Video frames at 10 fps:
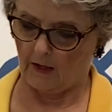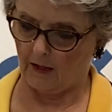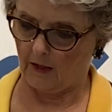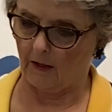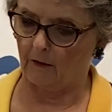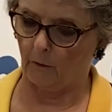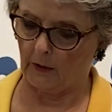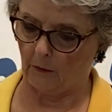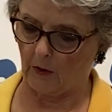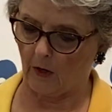And
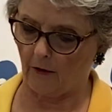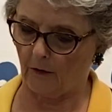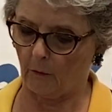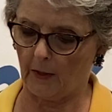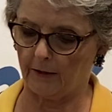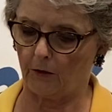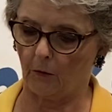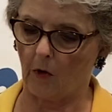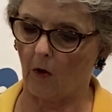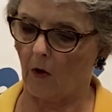we were all the way
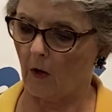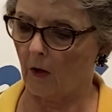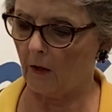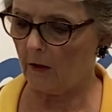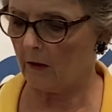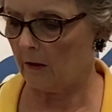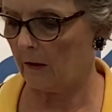to all.